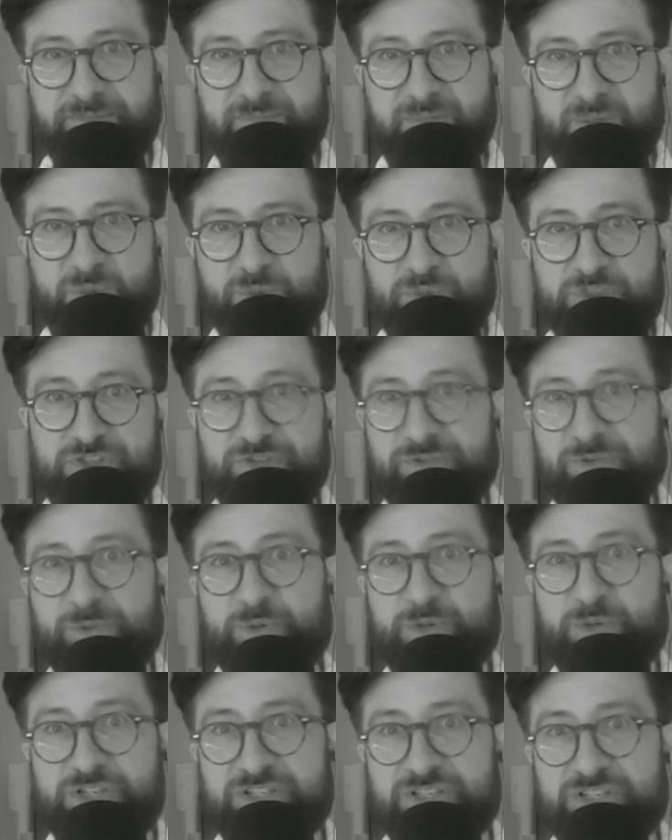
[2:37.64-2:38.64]
which
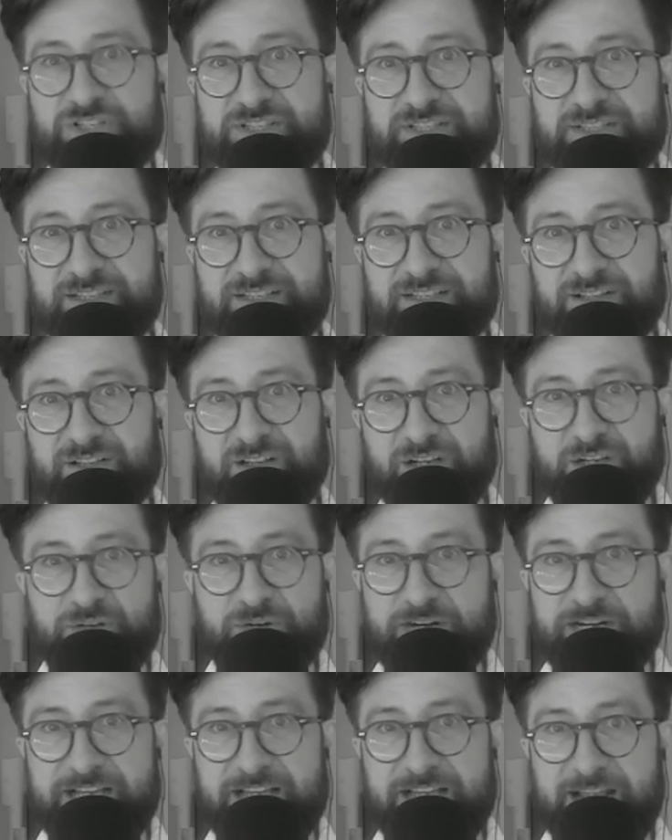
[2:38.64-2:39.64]
is still a
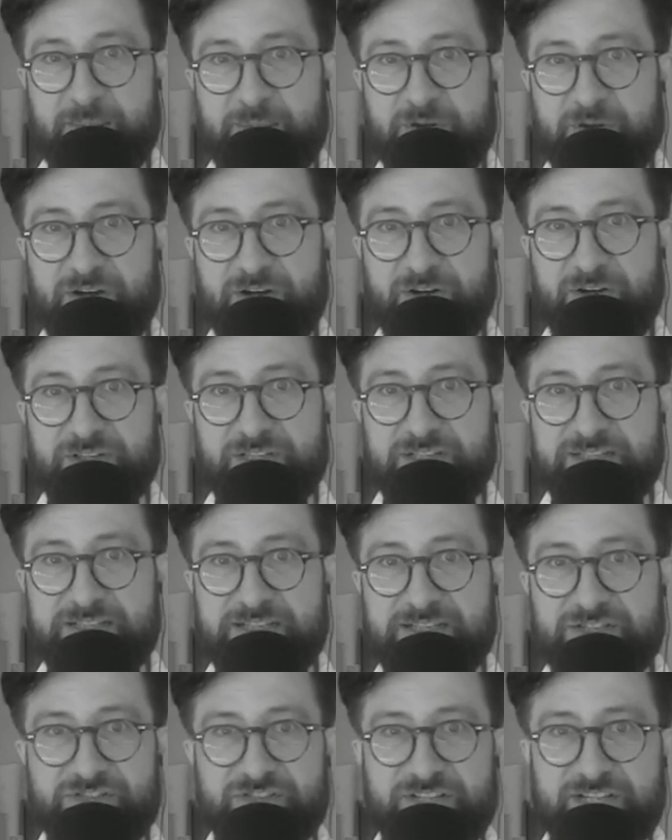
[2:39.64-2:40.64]
great camera all these
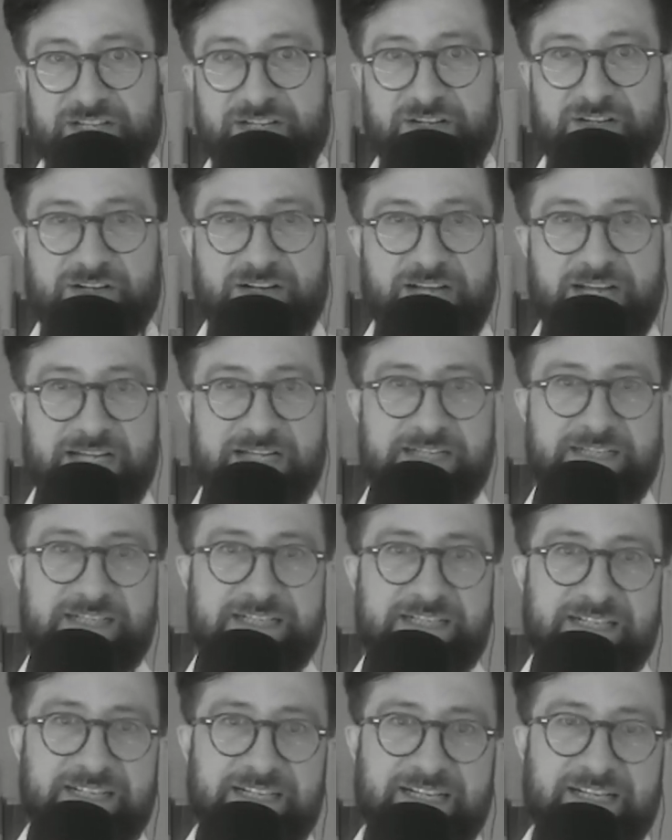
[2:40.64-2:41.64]
years later. And
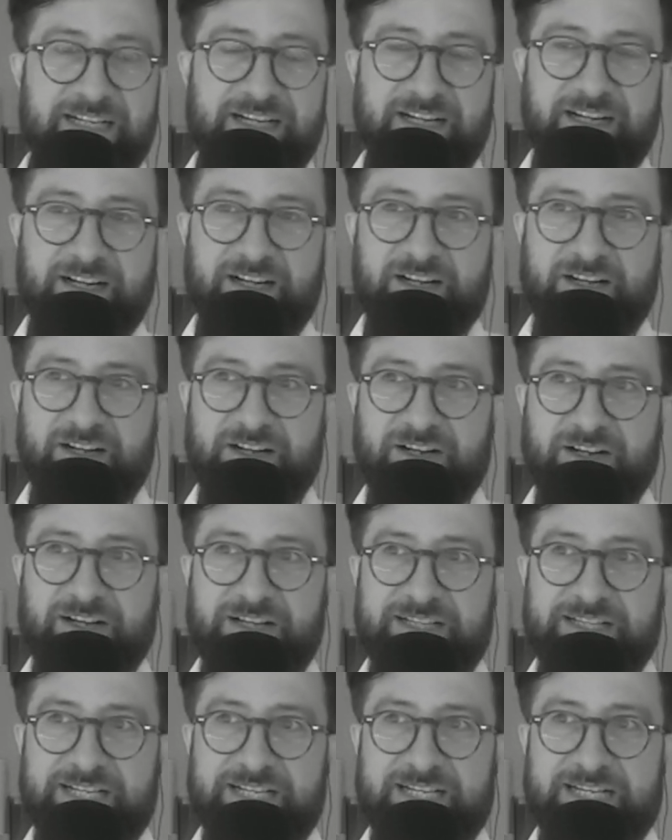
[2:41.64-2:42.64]

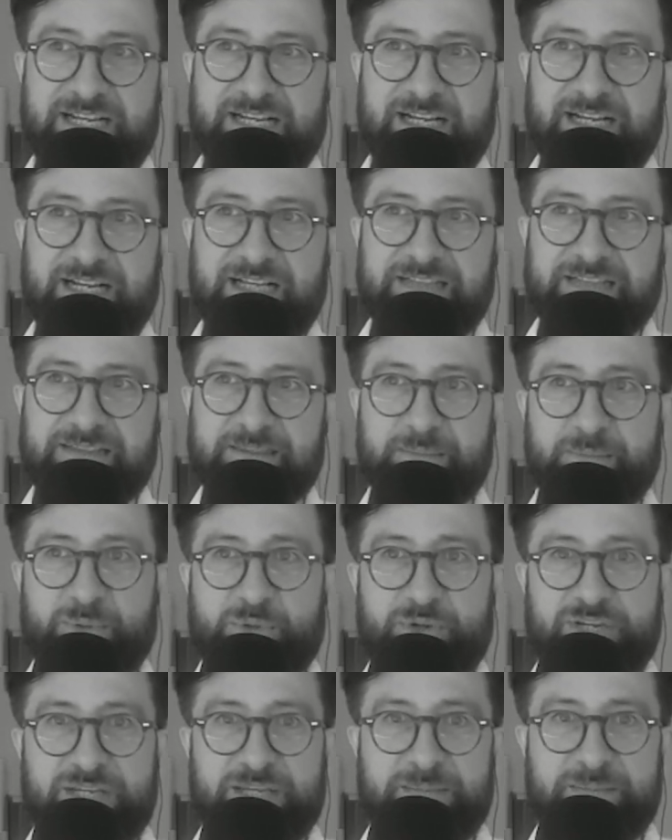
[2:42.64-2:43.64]
then, at some
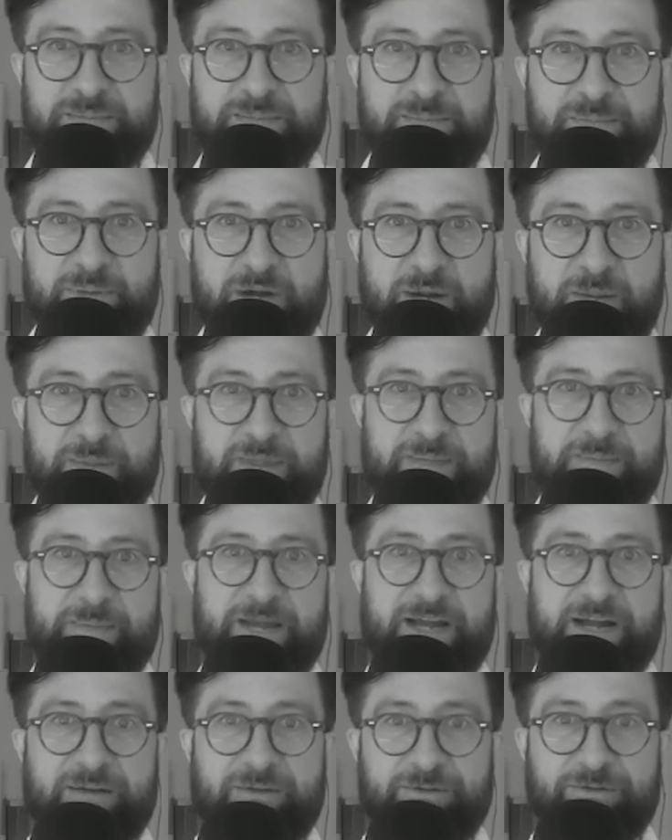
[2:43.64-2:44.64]
point, he bought me
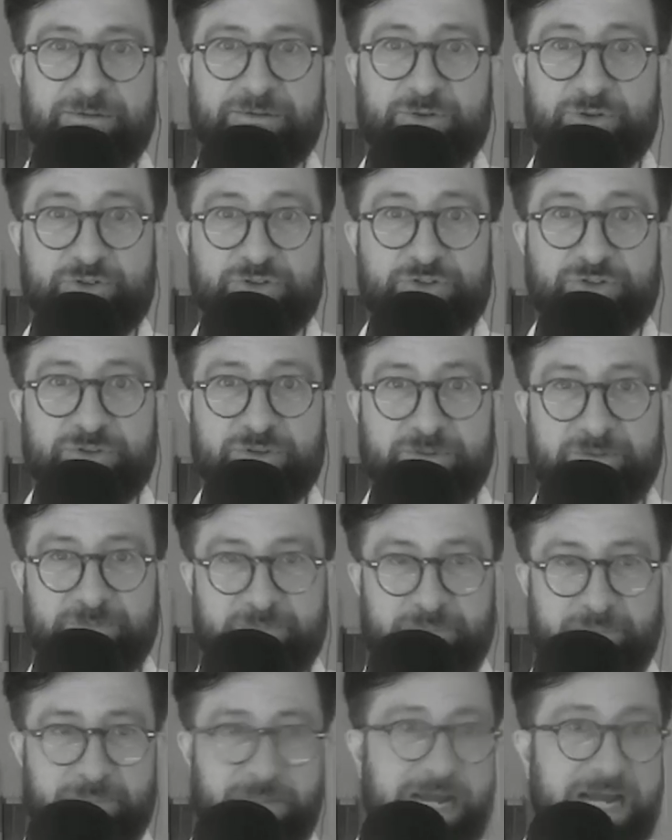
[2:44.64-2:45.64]
my
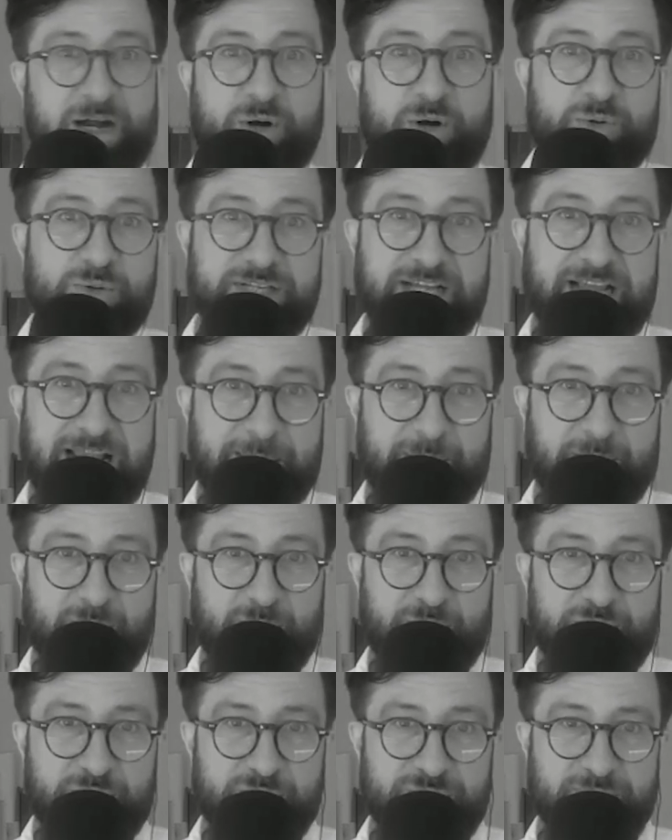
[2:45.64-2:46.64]
own
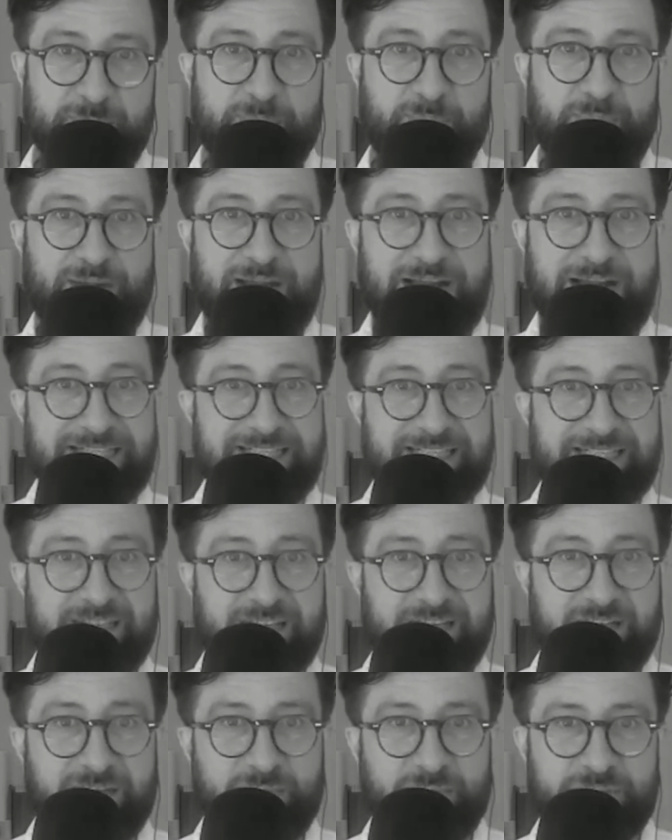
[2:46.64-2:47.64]
camera, which was the
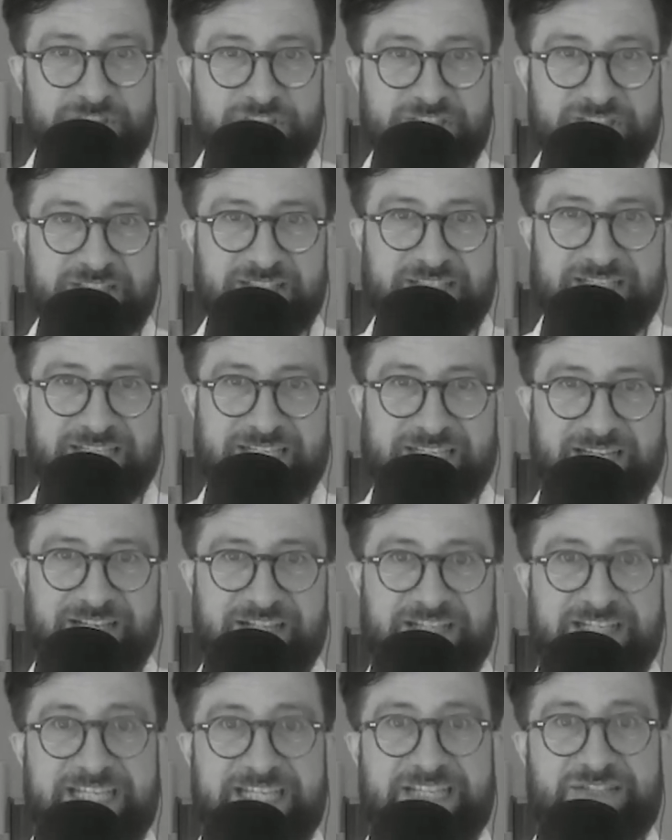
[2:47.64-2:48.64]
Praktika, which is
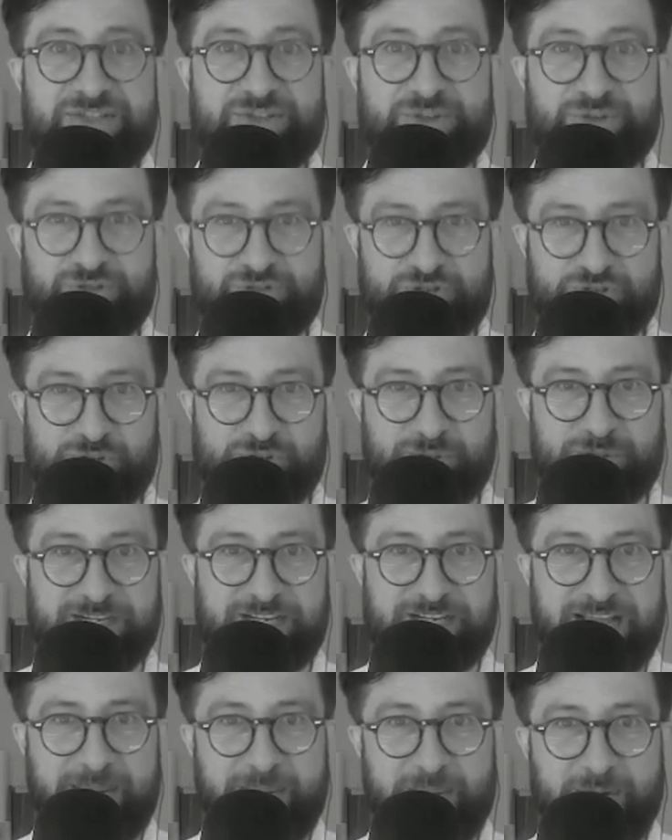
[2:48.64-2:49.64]
an Eastern German
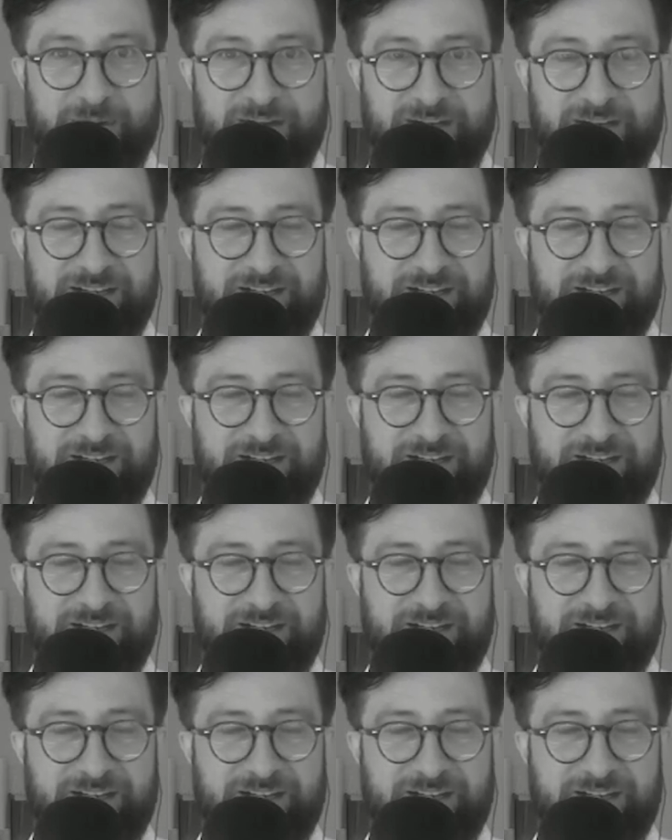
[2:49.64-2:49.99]
camera.